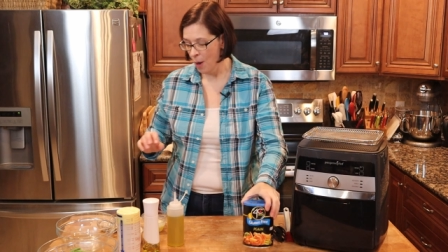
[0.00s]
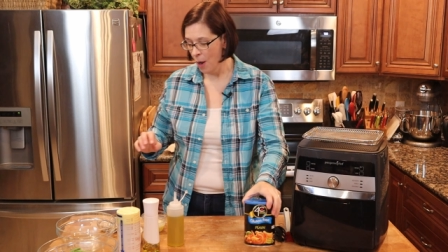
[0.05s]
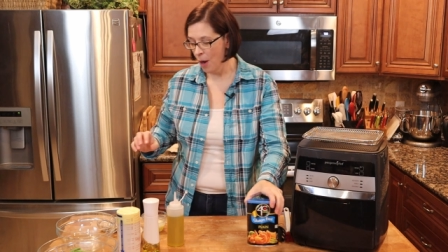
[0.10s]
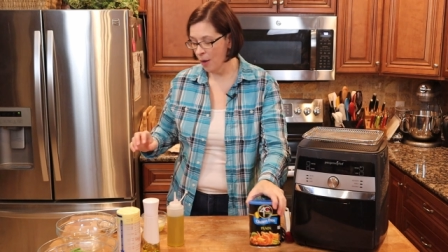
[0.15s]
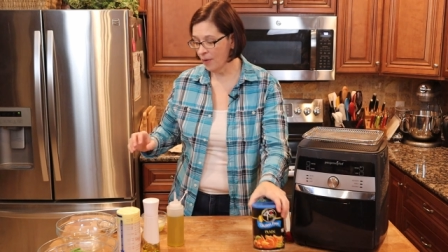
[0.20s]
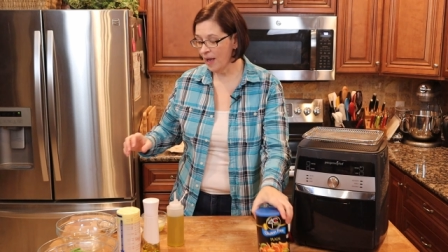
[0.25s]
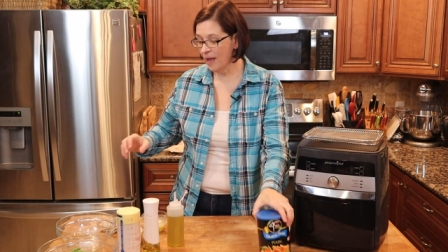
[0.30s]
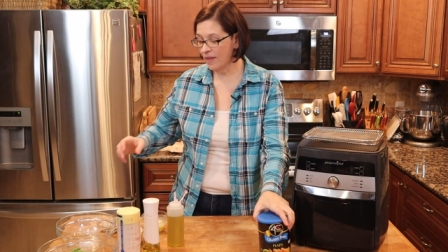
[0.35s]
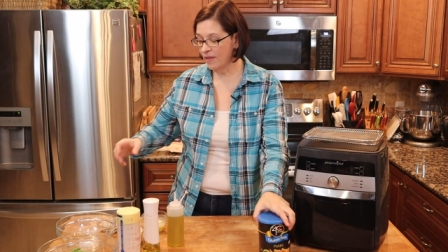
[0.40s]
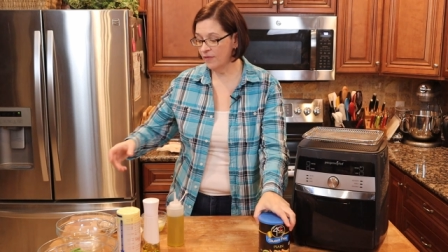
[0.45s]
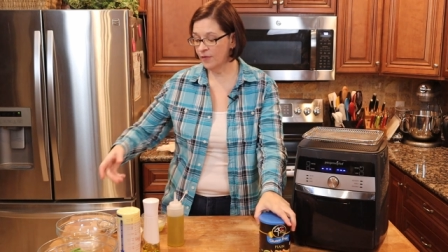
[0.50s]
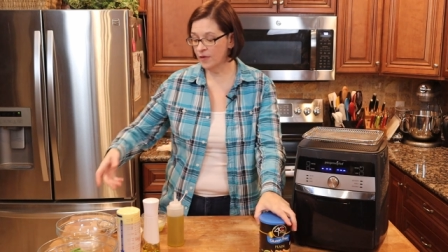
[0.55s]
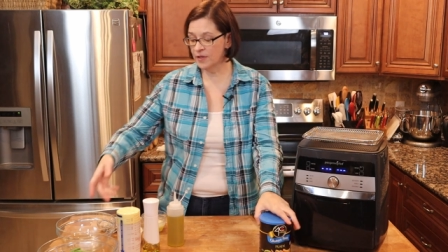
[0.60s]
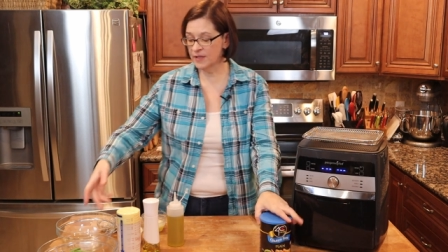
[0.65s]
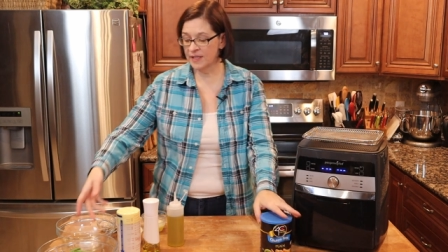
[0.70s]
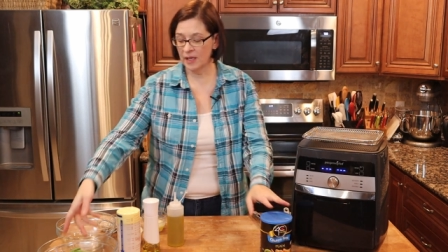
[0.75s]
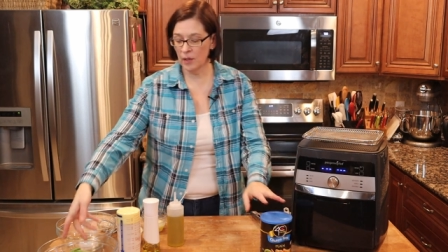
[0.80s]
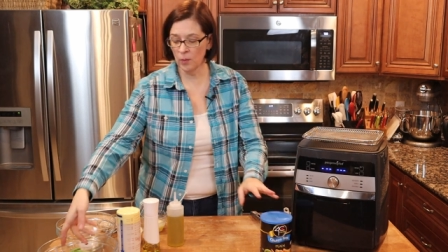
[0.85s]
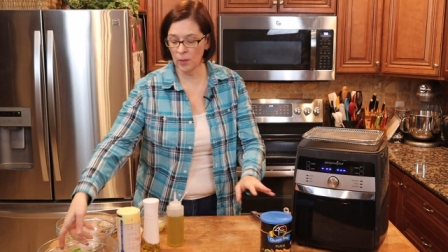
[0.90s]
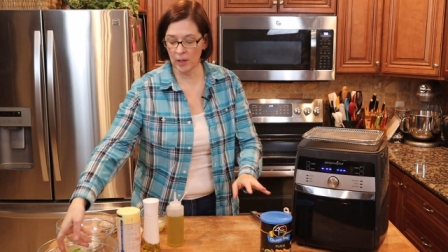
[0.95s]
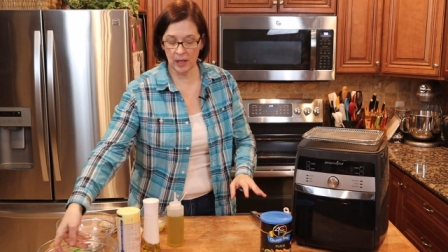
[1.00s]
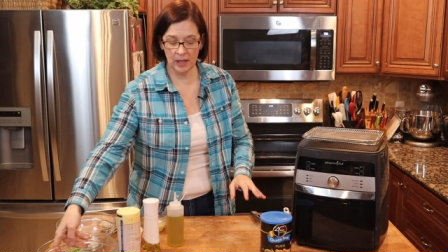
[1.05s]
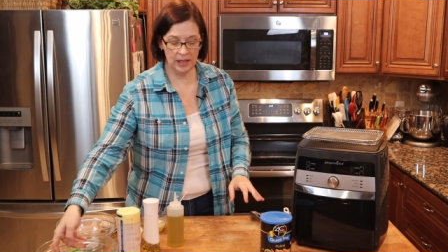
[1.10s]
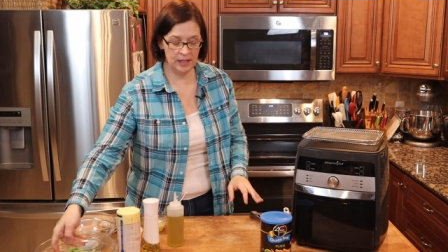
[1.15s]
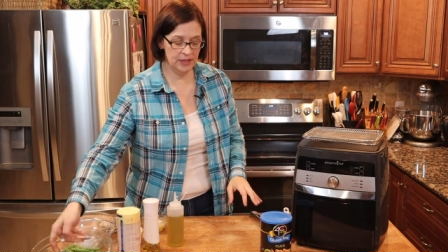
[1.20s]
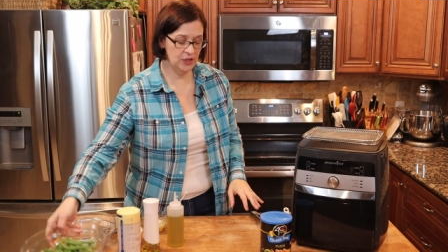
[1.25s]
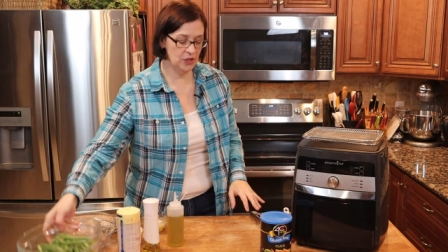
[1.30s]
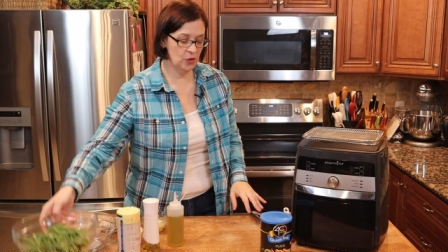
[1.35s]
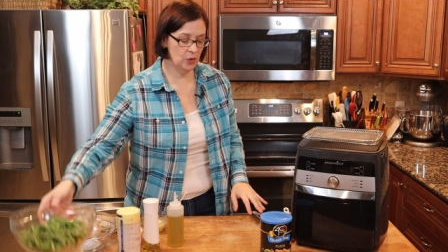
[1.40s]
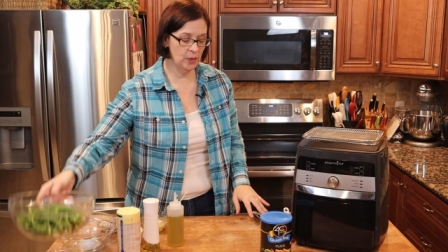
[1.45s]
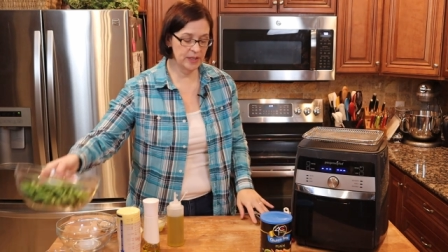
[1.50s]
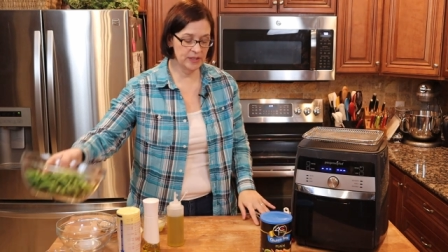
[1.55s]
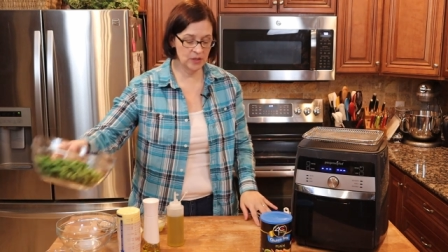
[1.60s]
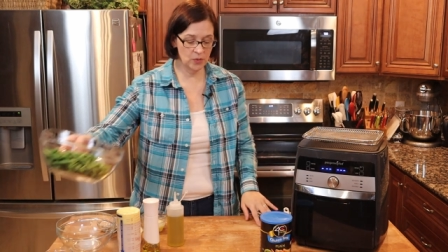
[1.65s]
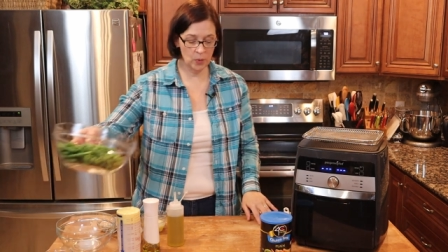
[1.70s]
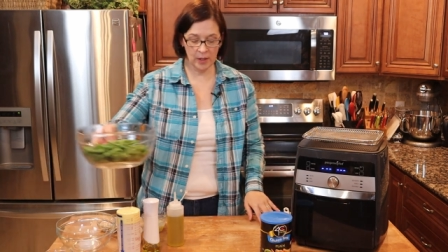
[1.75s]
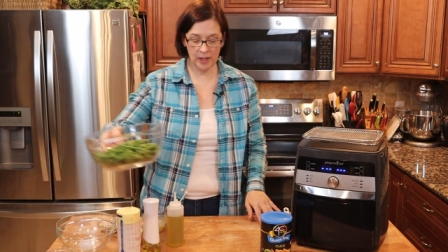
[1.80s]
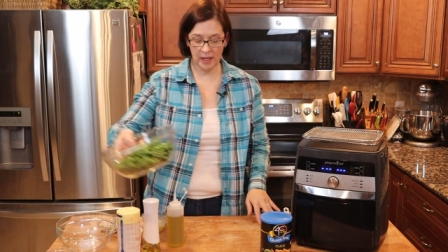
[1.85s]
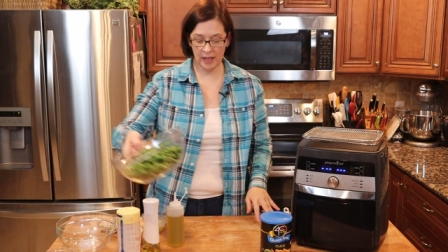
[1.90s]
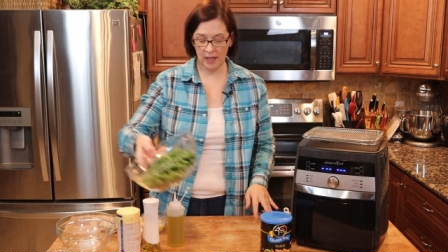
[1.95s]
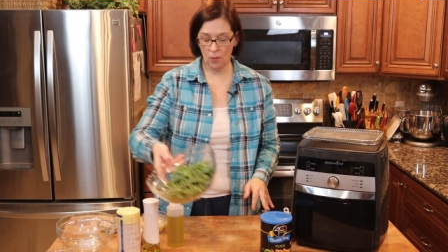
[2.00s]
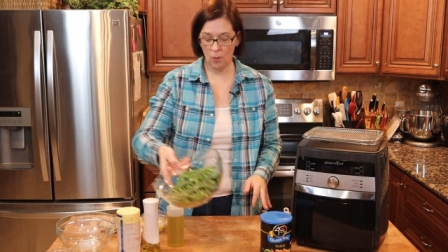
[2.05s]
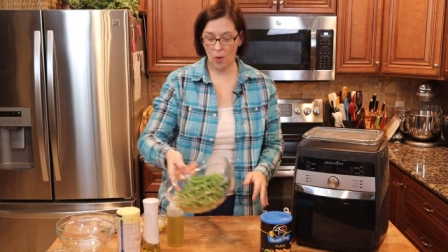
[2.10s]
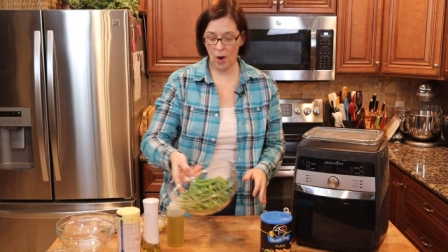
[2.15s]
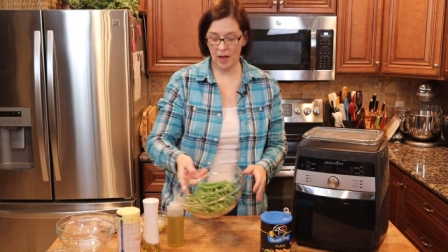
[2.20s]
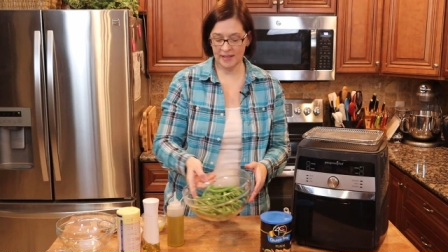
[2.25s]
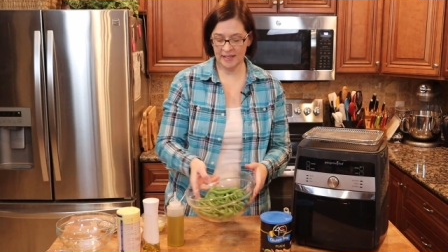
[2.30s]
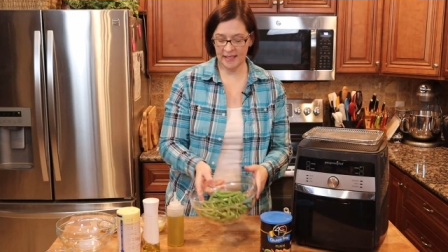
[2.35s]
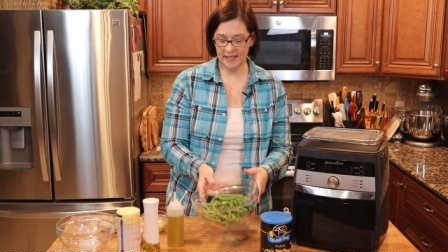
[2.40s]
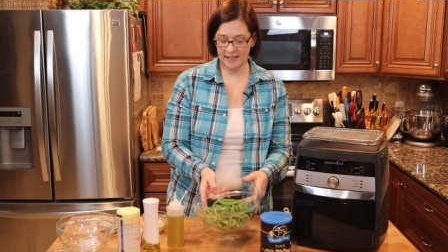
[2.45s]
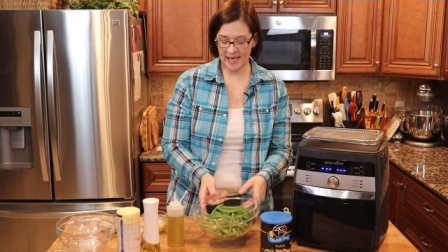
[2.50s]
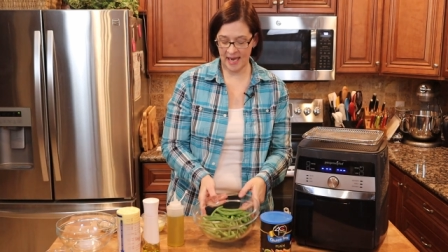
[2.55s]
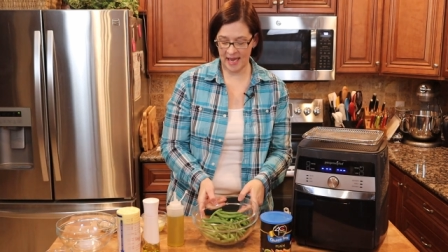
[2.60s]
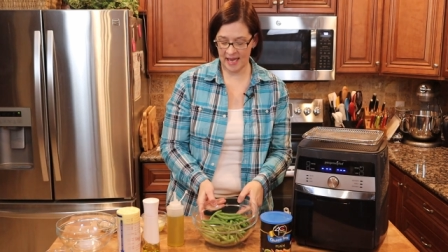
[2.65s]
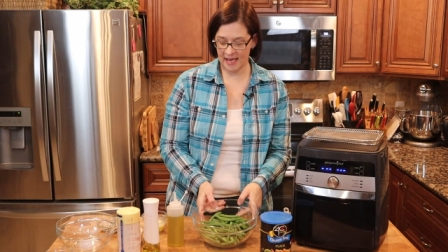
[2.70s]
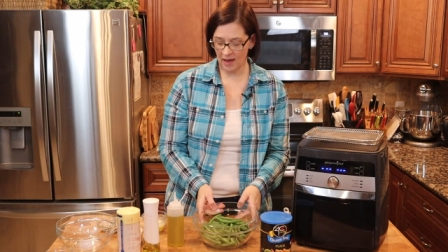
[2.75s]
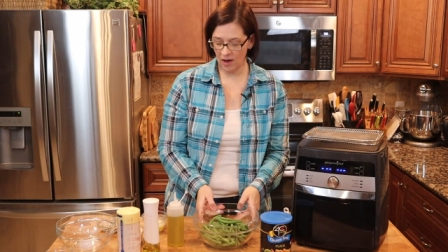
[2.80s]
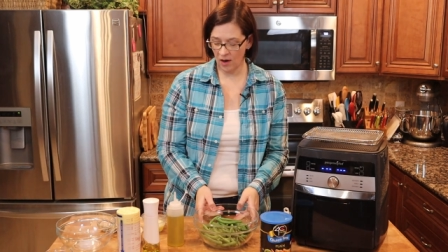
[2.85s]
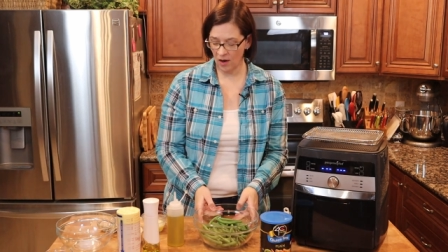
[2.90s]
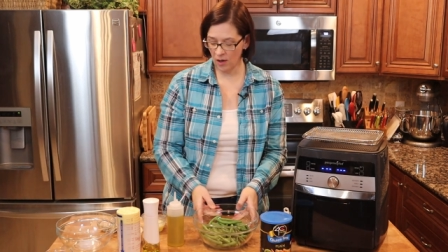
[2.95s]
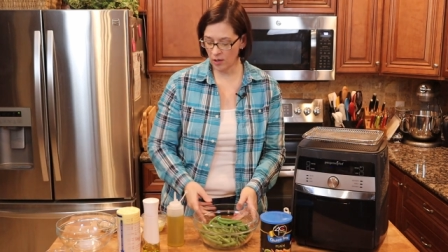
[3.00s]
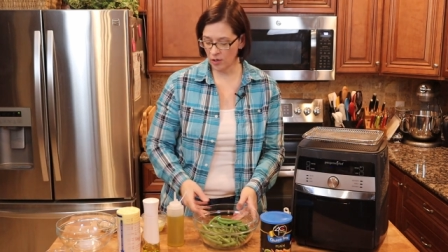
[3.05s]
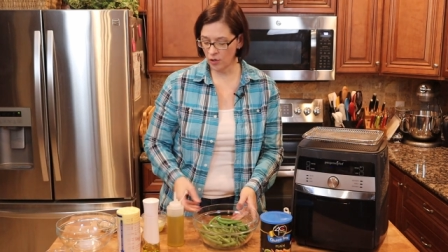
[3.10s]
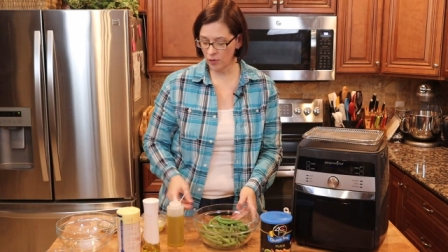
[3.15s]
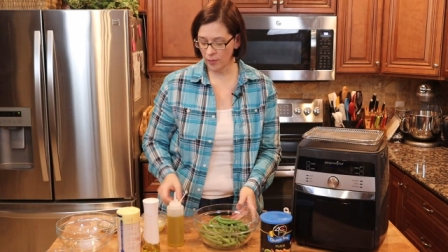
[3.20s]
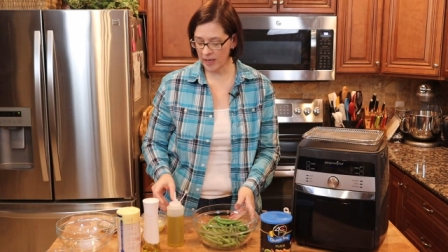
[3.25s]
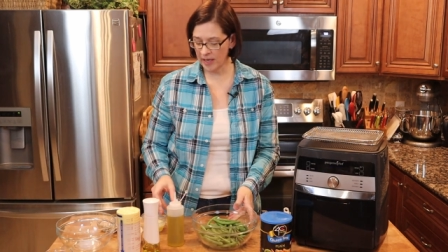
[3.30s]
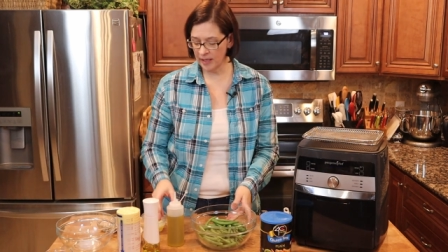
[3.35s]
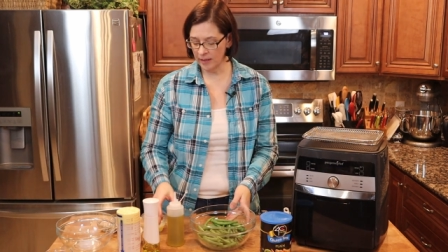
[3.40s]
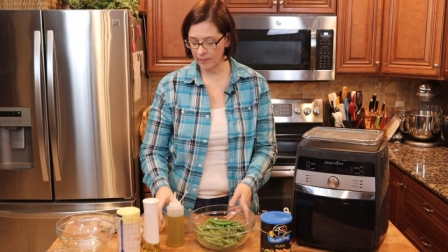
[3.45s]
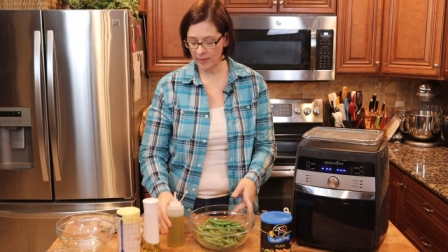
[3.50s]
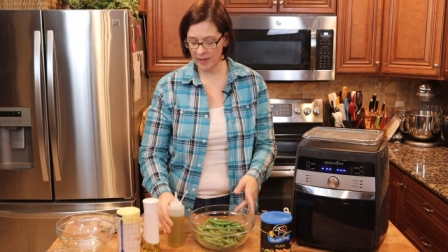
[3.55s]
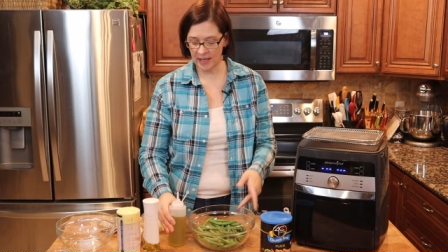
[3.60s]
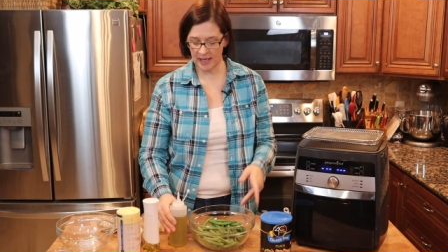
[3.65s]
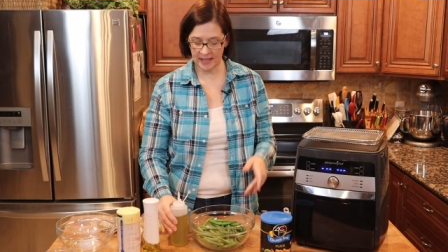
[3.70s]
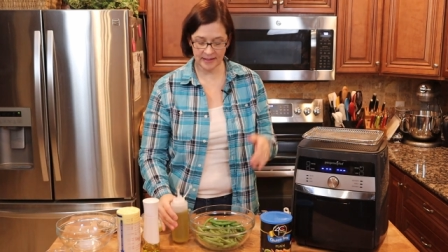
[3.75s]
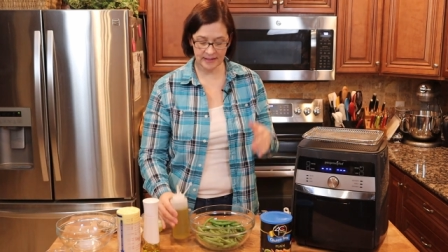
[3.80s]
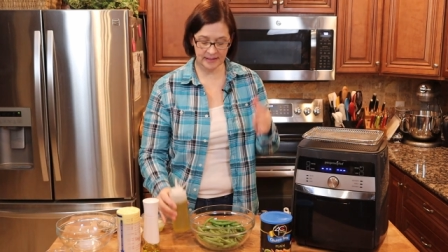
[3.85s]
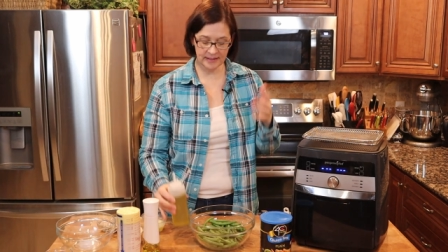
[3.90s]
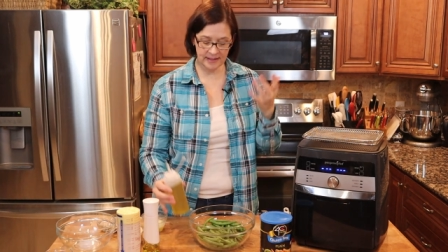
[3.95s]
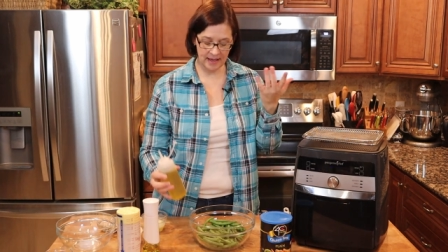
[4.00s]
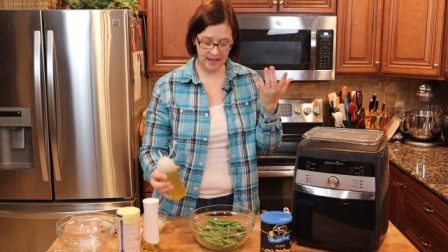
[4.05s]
Okay, the first thing we're gonna do is we're gonna want to take our green beans,